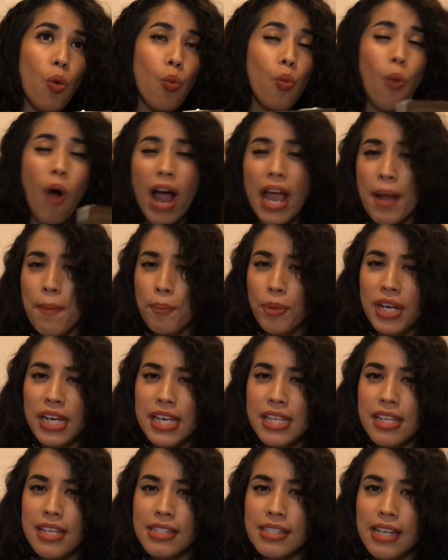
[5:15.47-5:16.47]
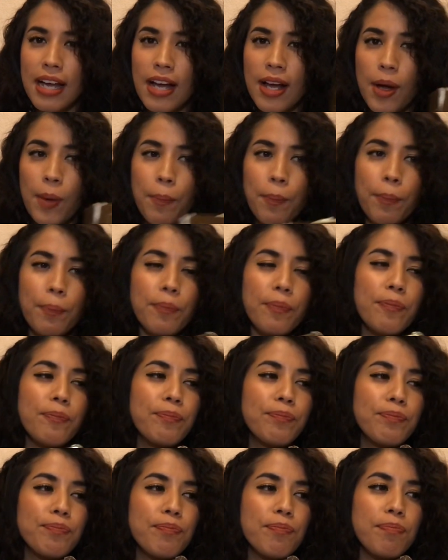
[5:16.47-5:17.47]
Why I'm bringing this up,
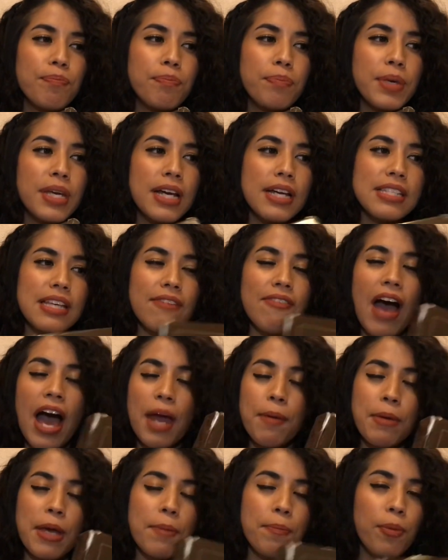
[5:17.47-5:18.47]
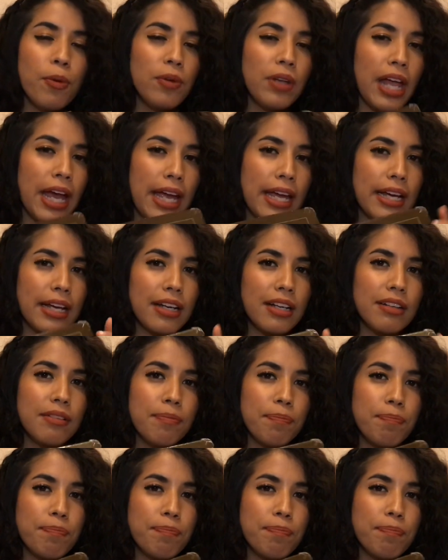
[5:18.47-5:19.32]
because I've had people like